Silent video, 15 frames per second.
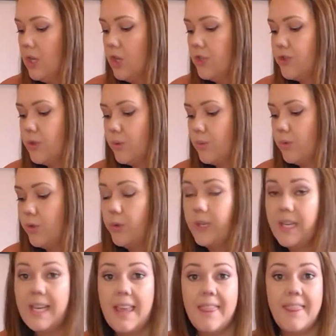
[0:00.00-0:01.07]
So you
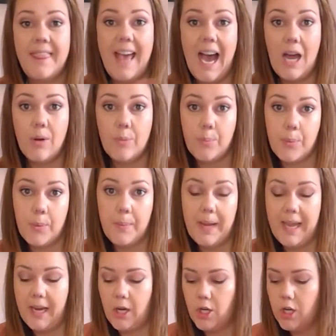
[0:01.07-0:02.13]
can get that
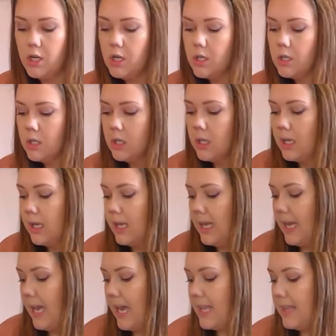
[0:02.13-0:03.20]
prepared.
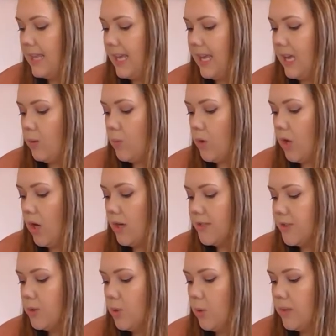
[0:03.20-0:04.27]
And then we're
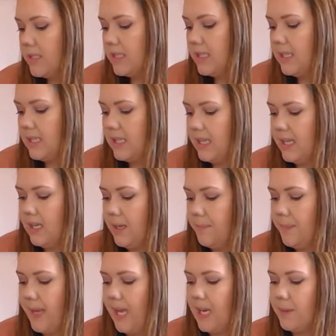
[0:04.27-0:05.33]
also going to need a
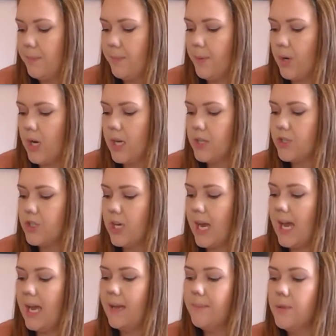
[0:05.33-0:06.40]
paintbrush.
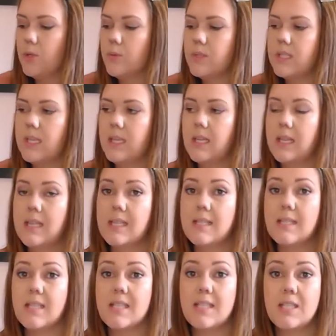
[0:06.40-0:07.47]
I'm using
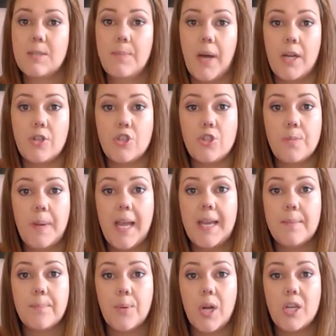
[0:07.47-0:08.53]
this sponge
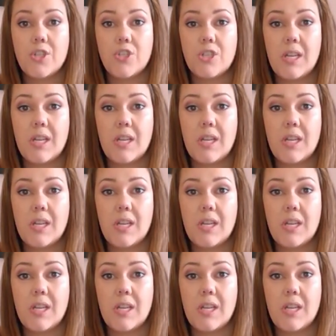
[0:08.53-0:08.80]
paintbrush.